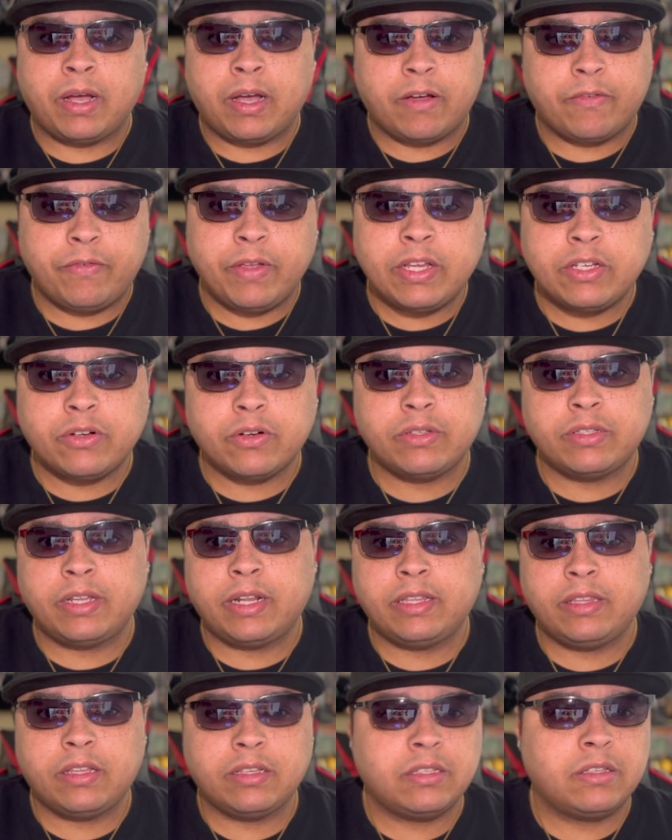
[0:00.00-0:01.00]
features
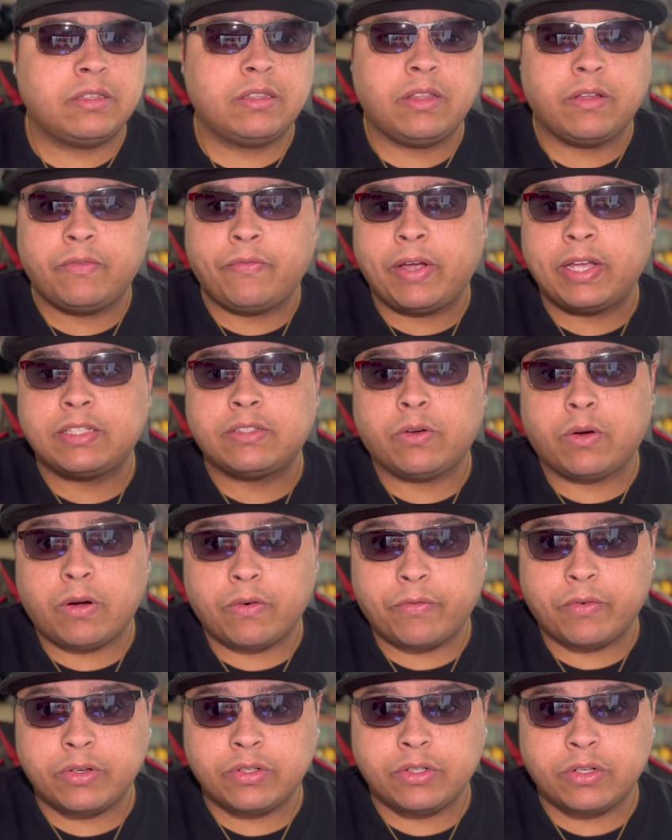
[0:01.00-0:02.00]
that the device
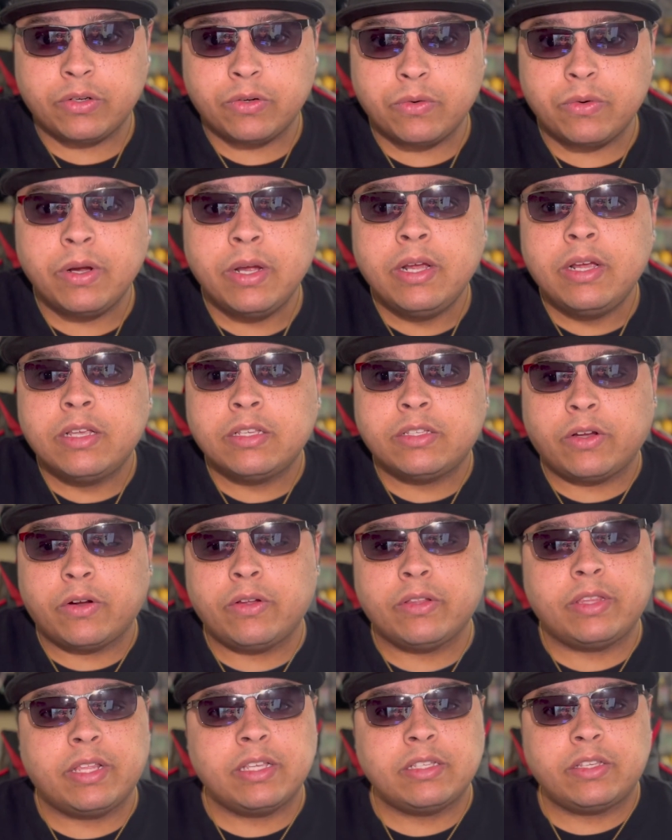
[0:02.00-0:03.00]
offers you,
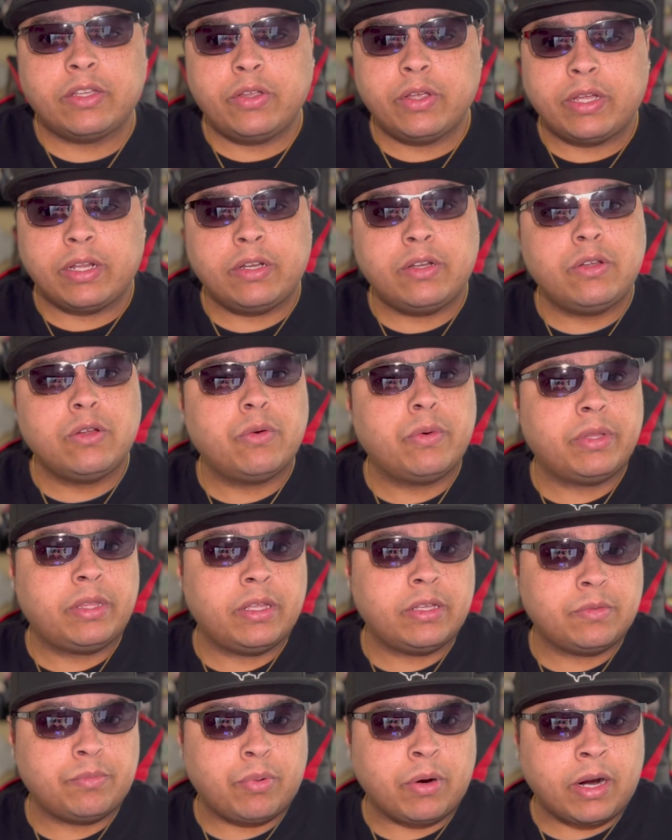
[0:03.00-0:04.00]
certain things that you can do with
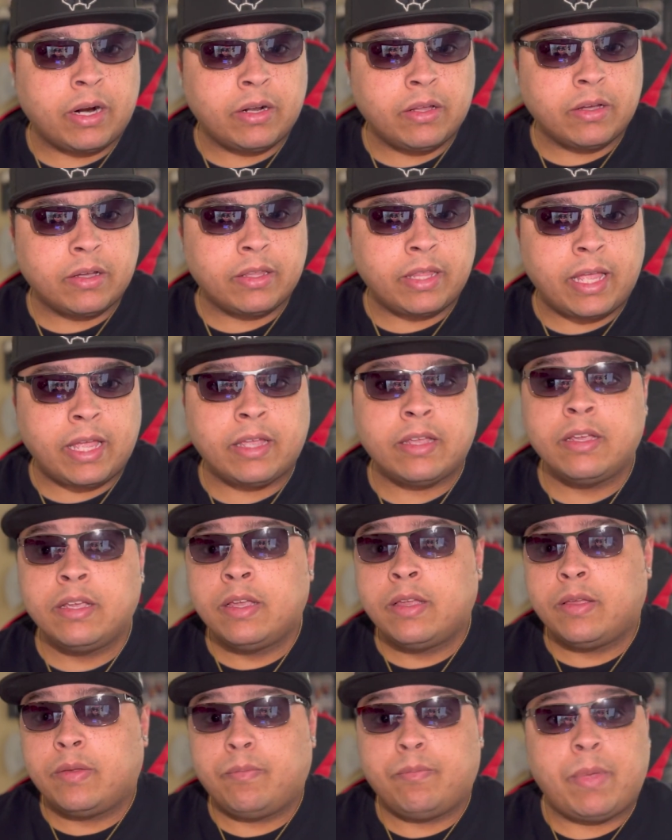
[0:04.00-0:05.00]
this product that
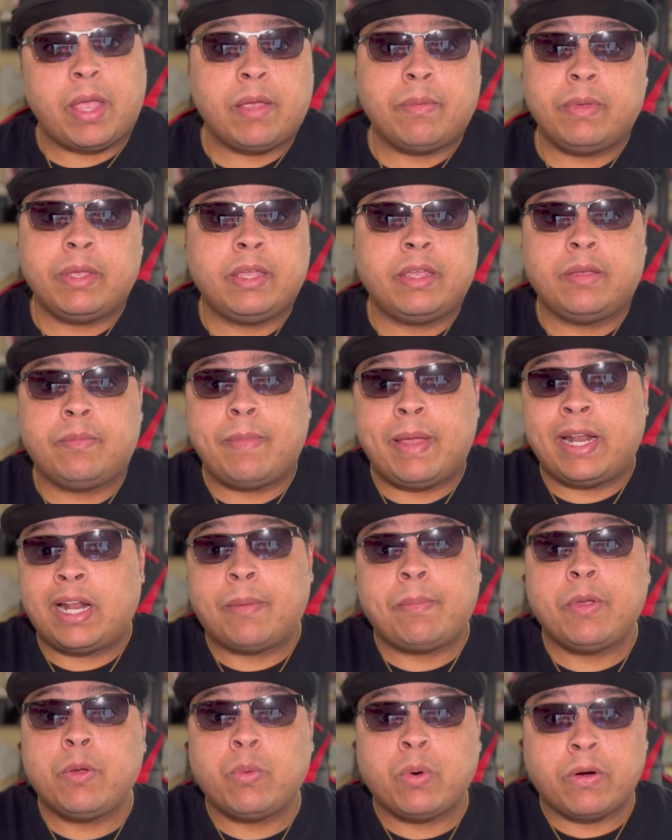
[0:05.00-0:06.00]
may
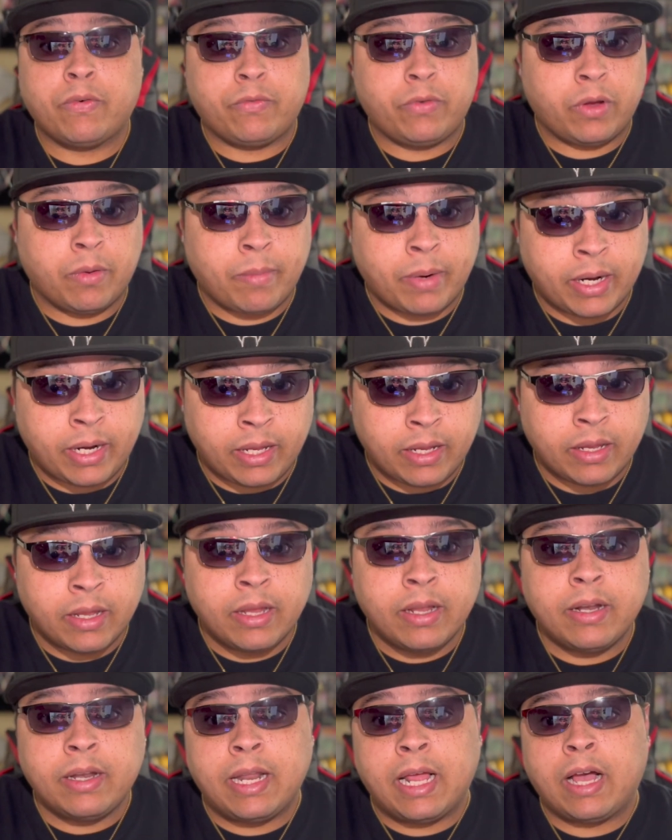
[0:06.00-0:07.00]
not be worth your money.
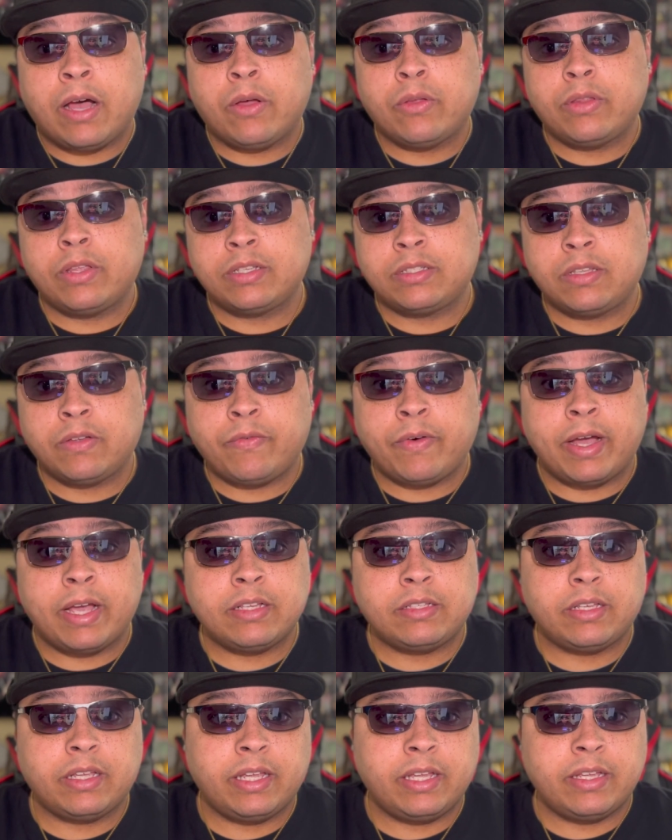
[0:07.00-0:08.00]
Now, this
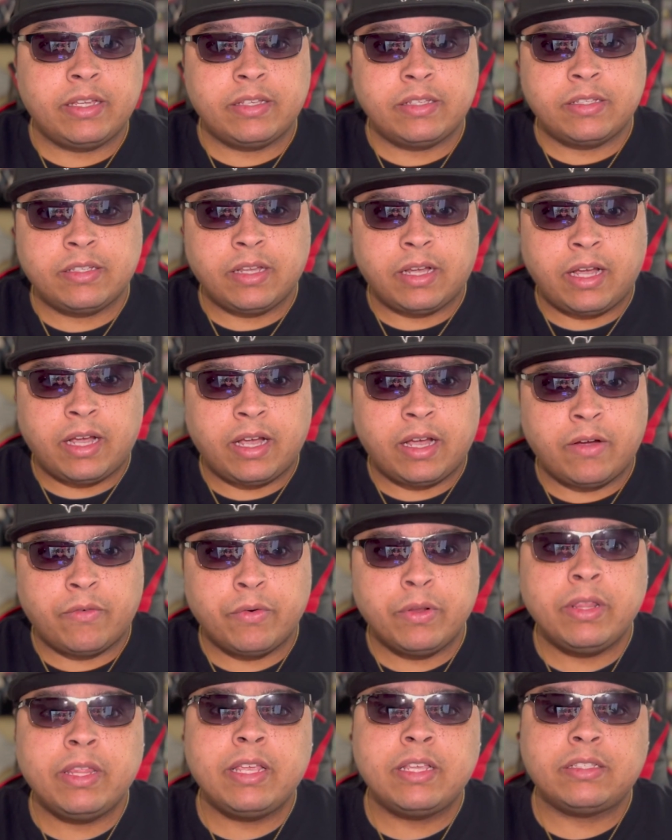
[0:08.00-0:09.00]
device is
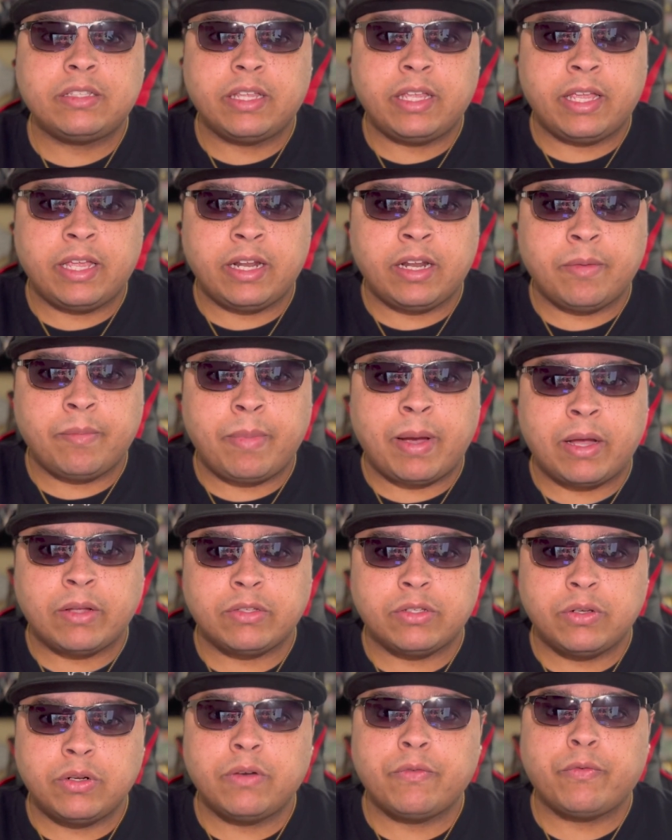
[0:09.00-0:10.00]
released in
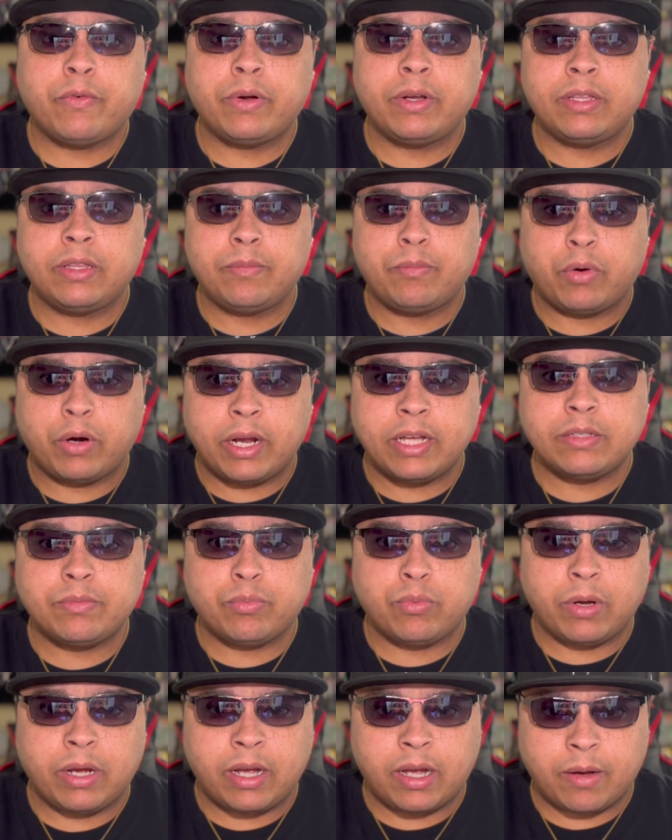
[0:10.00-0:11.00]
about two different price
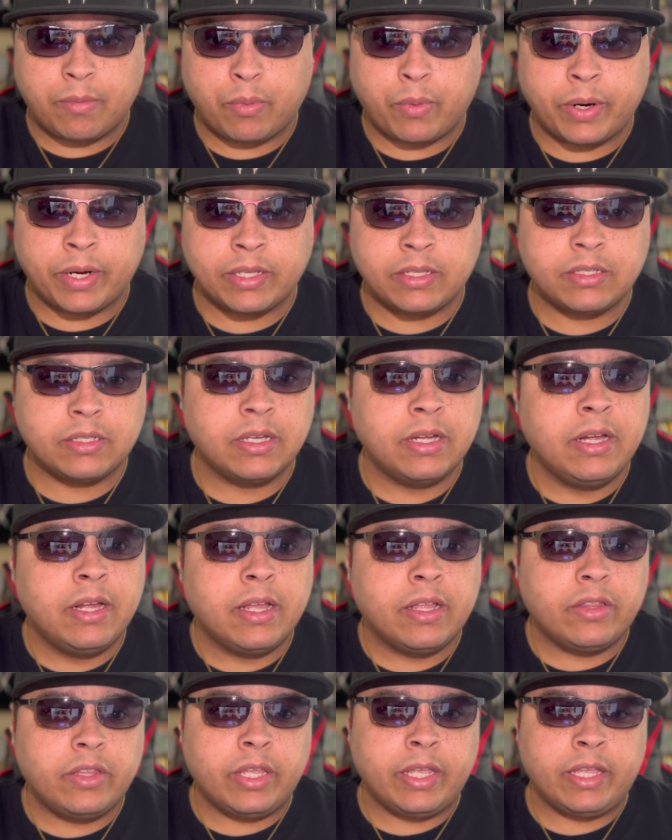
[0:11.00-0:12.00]
points.
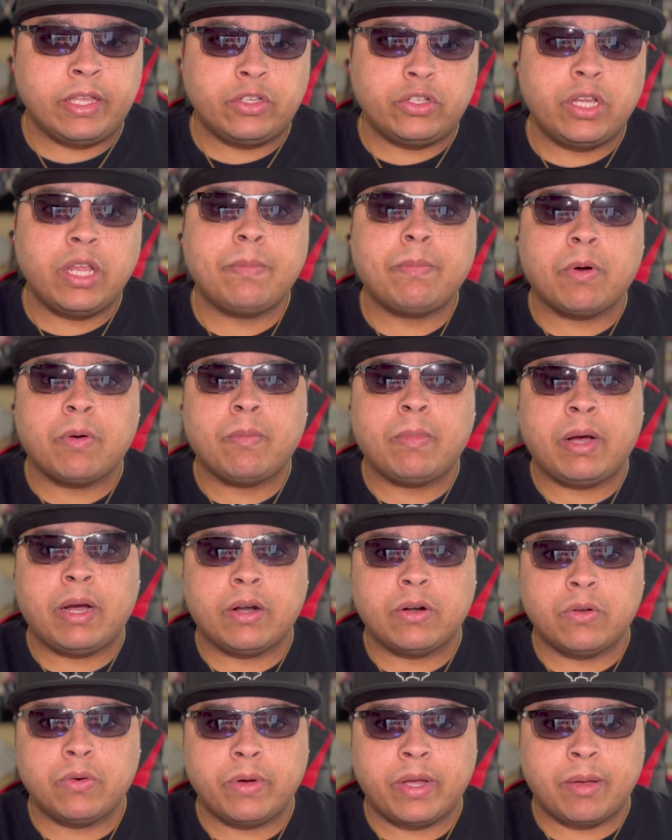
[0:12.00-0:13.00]
The cheaper
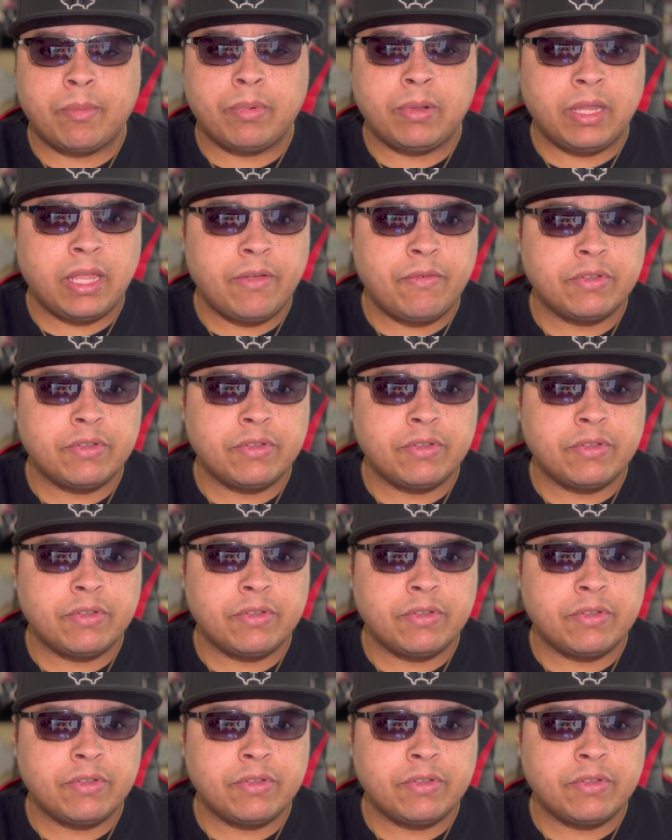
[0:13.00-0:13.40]
model, I believe,